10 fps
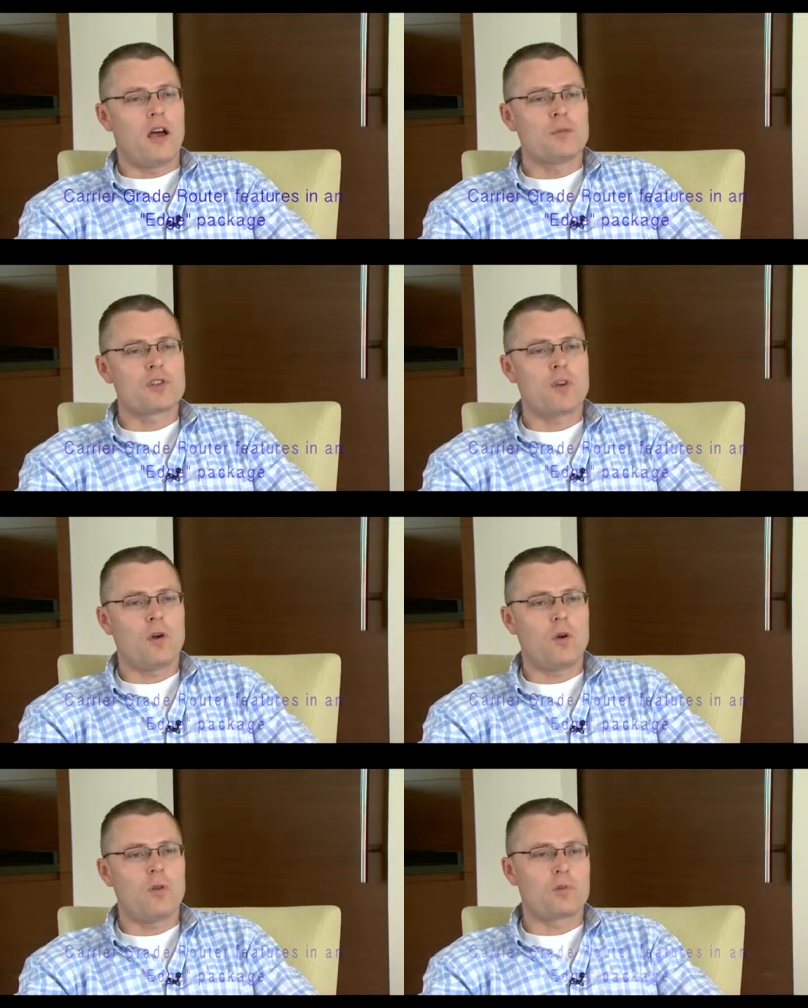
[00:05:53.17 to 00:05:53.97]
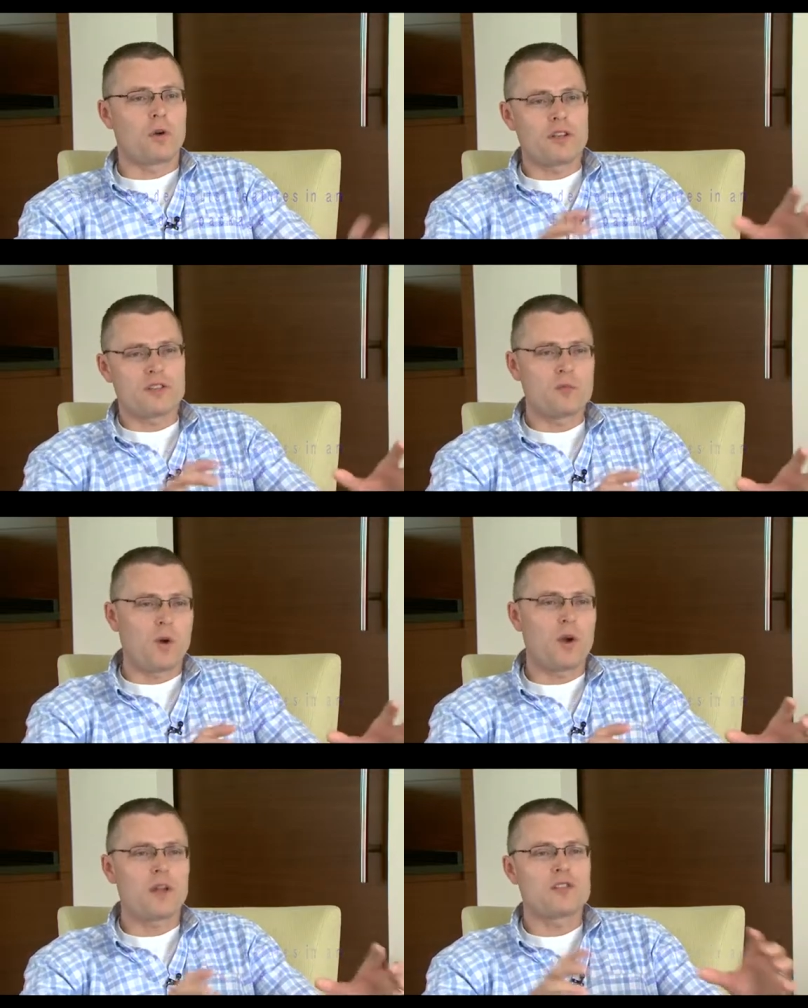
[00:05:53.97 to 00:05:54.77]
So the pricing
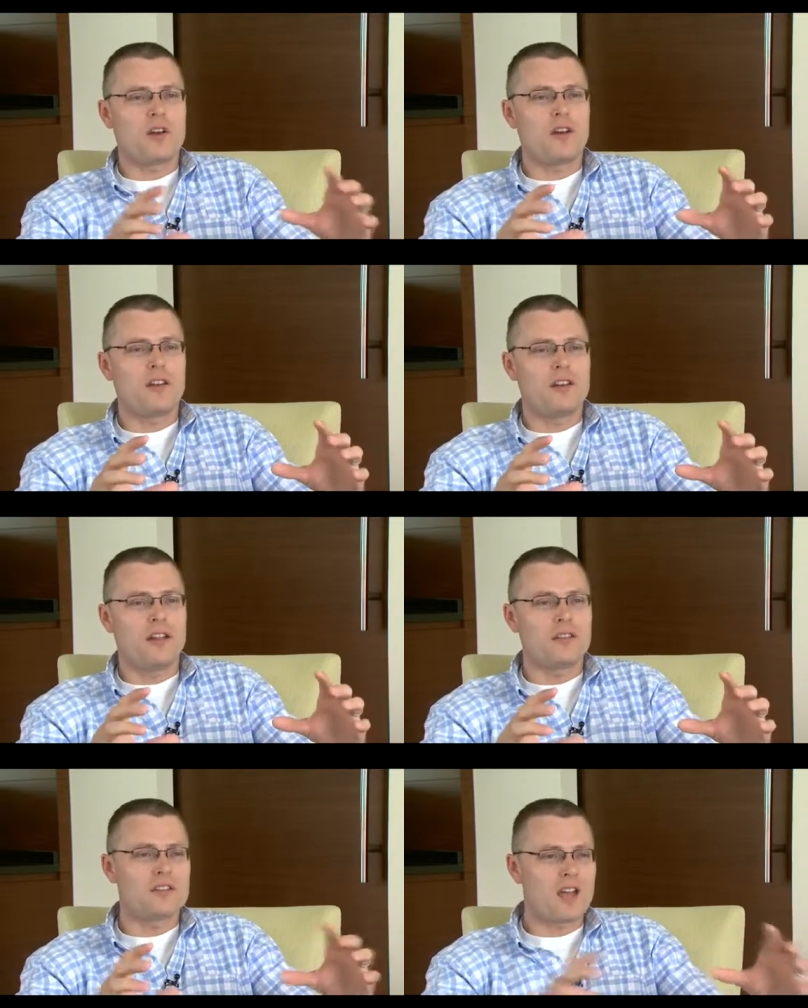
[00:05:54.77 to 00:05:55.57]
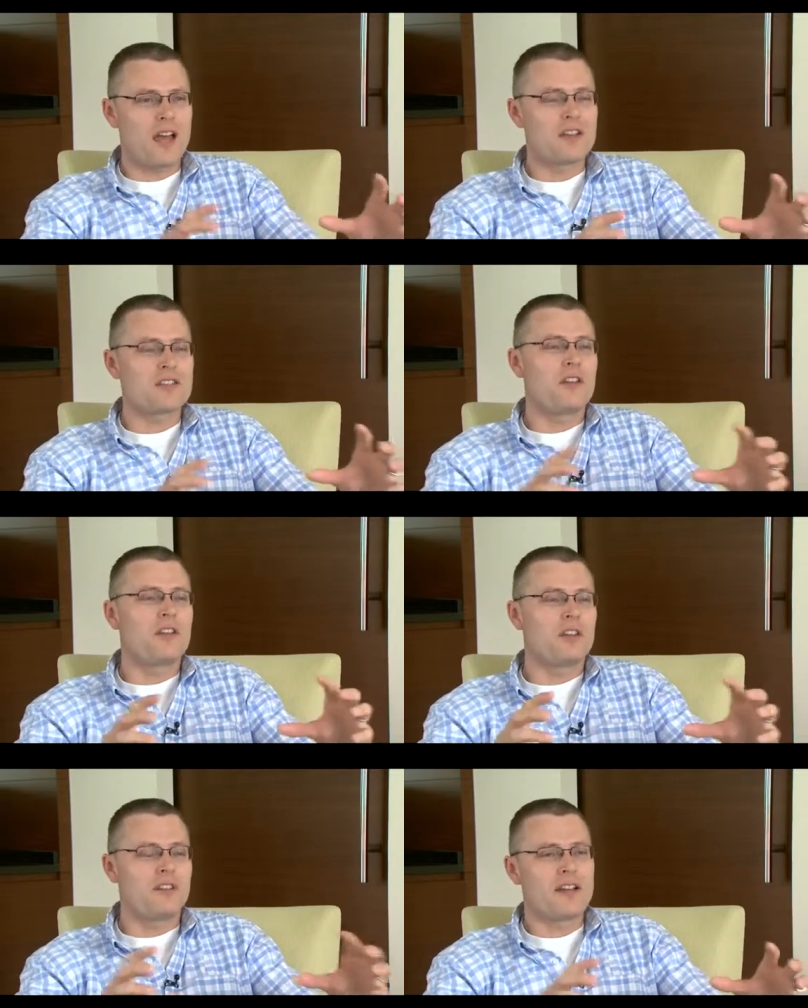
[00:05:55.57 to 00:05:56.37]
points on it and the size of
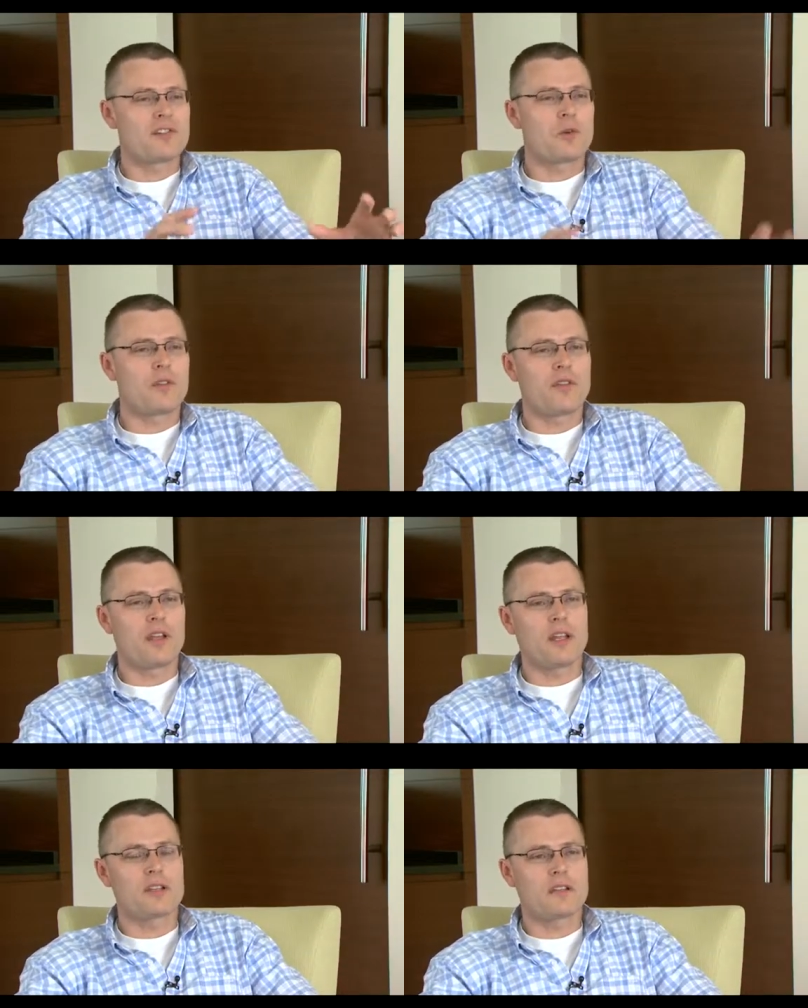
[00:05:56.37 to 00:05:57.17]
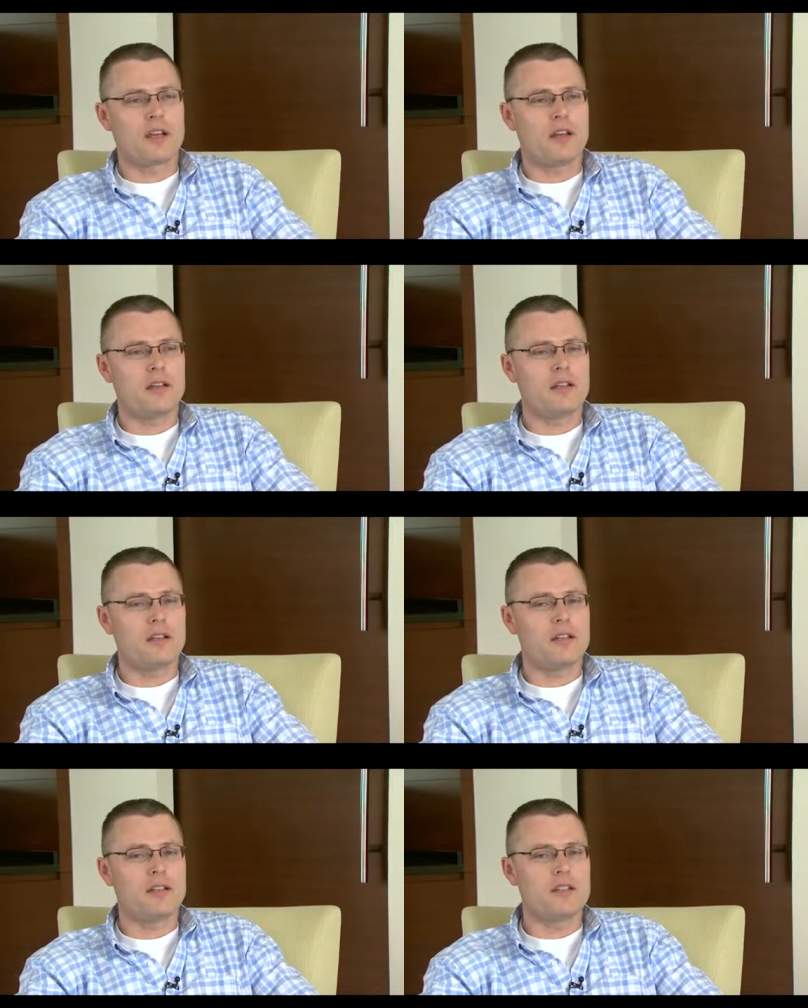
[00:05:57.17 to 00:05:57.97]
it and that sort of thing, it's
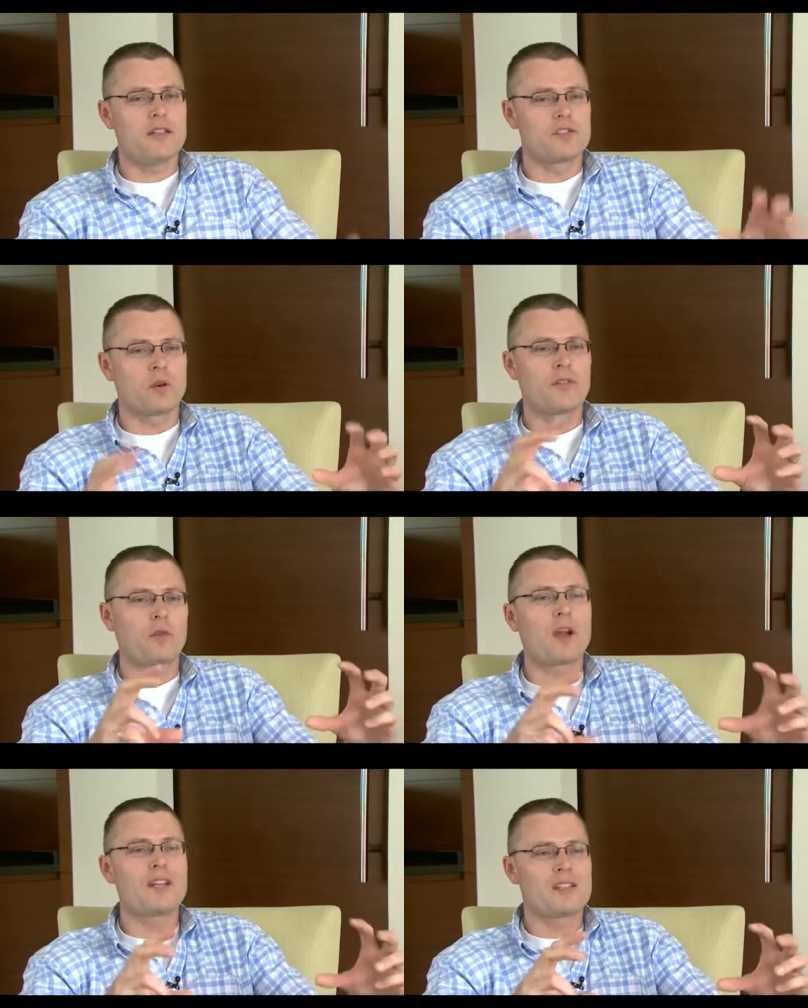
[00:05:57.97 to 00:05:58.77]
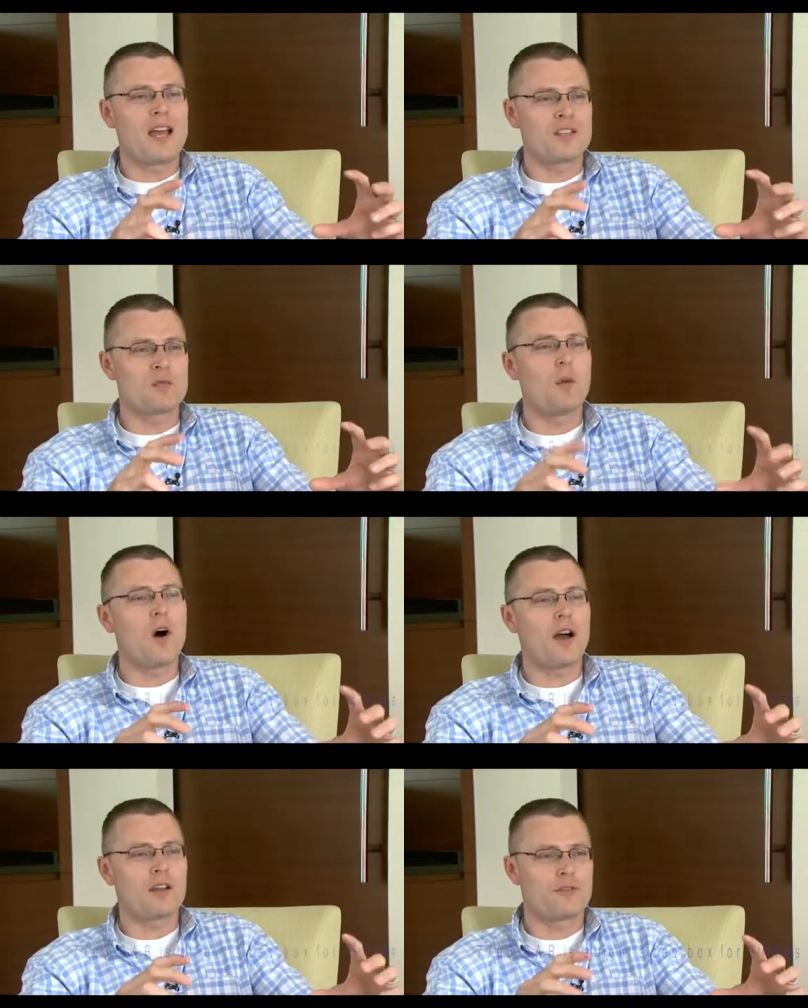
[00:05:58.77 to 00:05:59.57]
sort of a right-sized
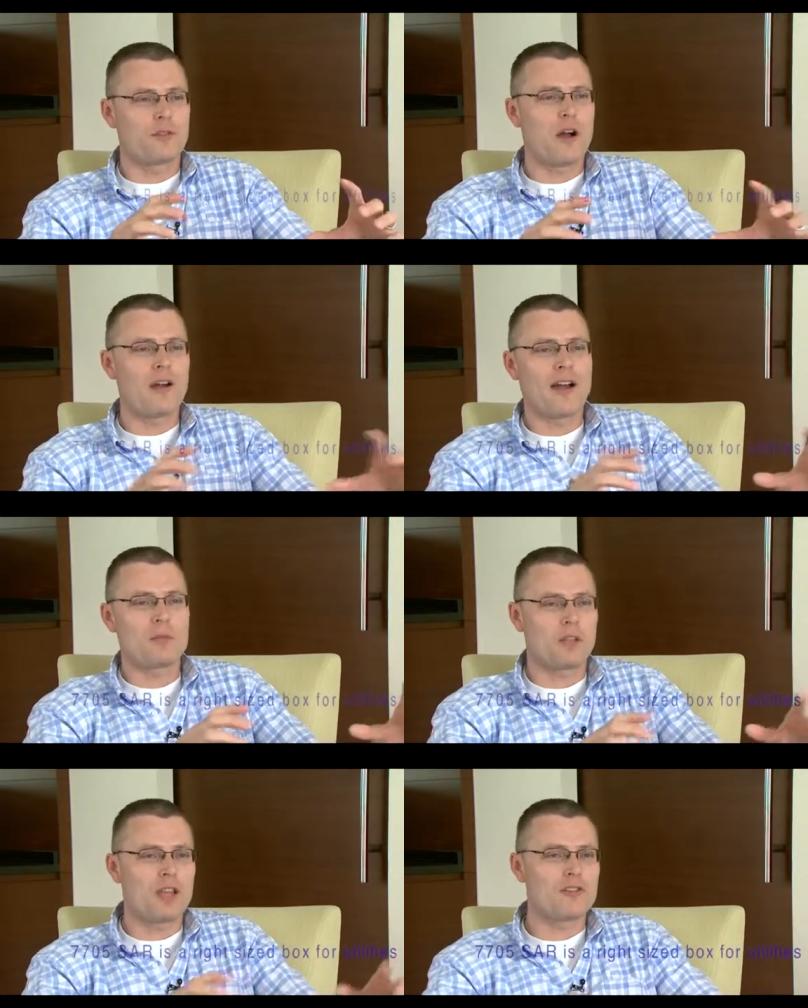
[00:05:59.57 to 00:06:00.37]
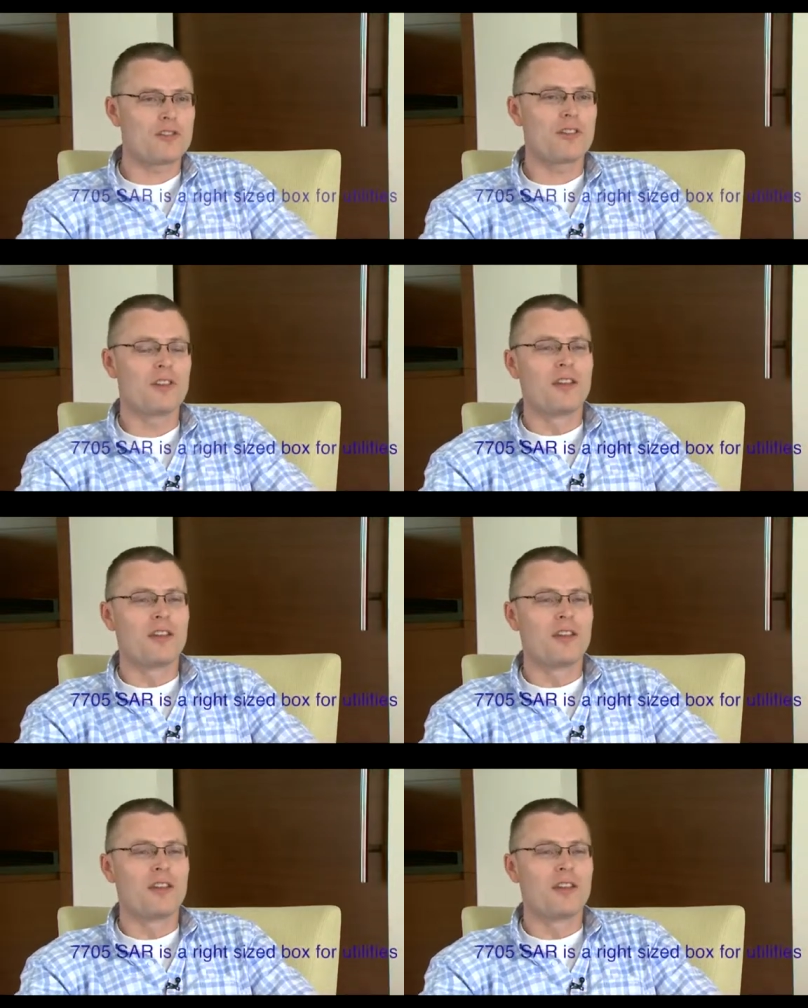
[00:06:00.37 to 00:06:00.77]
box for our application.